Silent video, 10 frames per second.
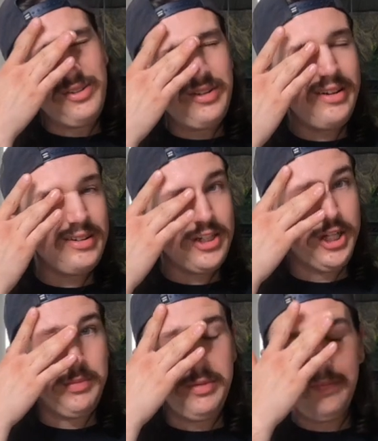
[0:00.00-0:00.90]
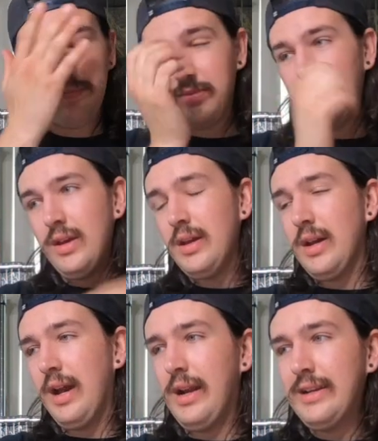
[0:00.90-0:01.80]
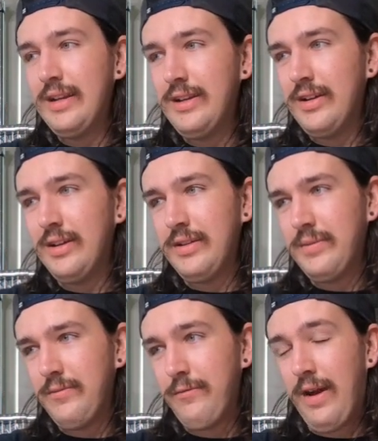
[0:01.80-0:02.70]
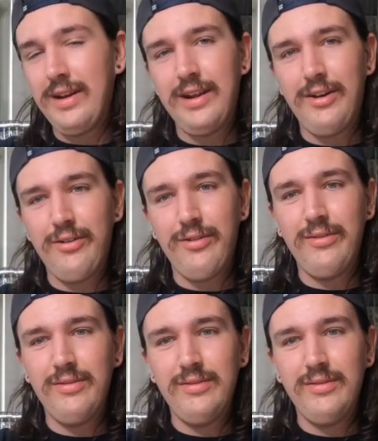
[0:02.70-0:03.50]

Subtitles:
learn how to ship them, and I need to find out